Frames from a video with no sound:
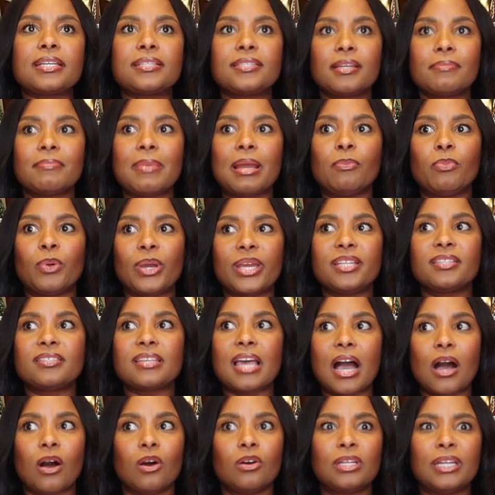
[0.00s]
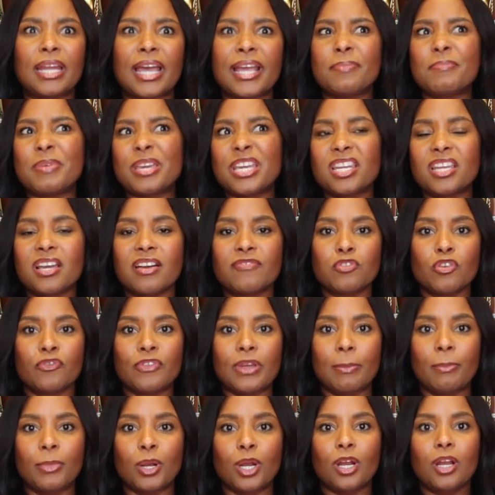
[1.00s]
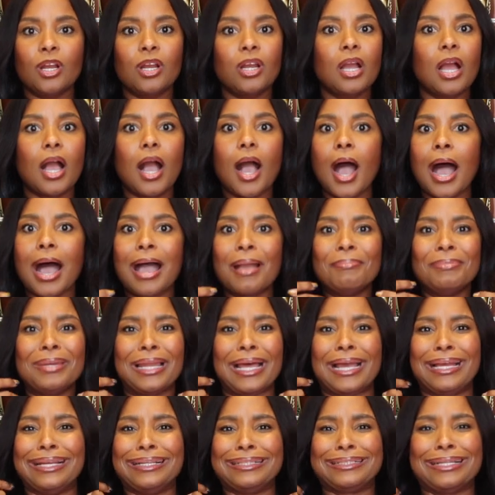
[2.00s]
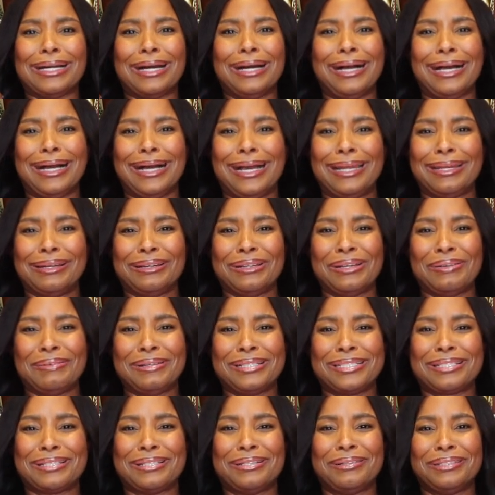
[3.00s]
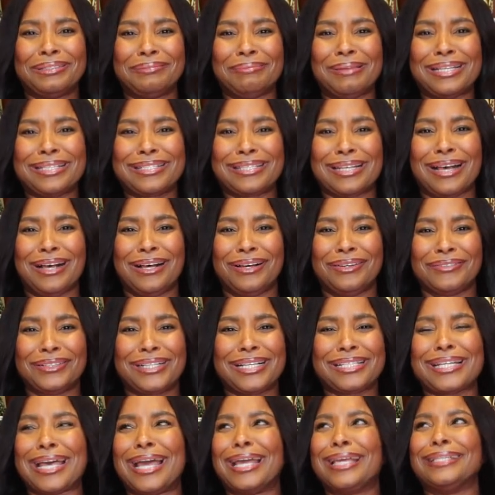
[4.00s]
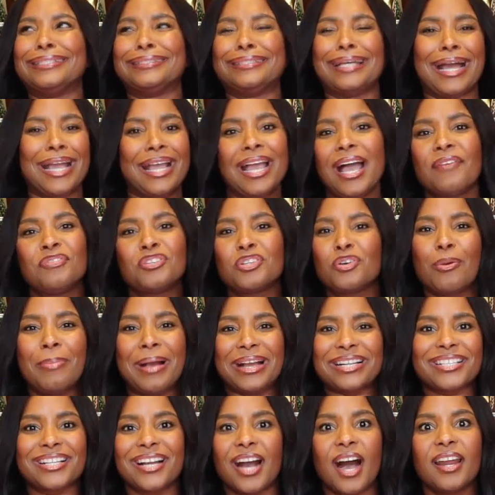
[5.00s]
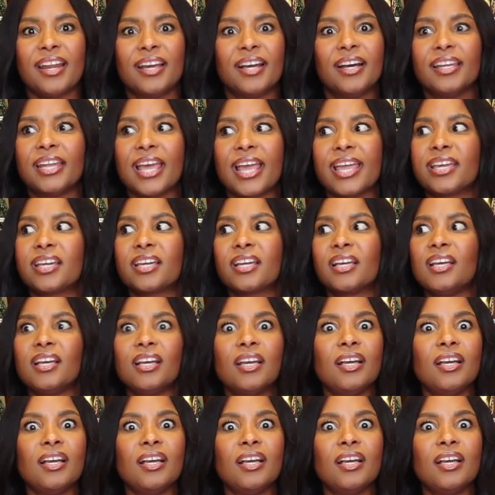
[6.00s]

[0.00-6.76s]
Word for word: I took my braids out, like beginning of November, I'm like, I don't know what to do with myself, because I have to go back to Ghana. Like,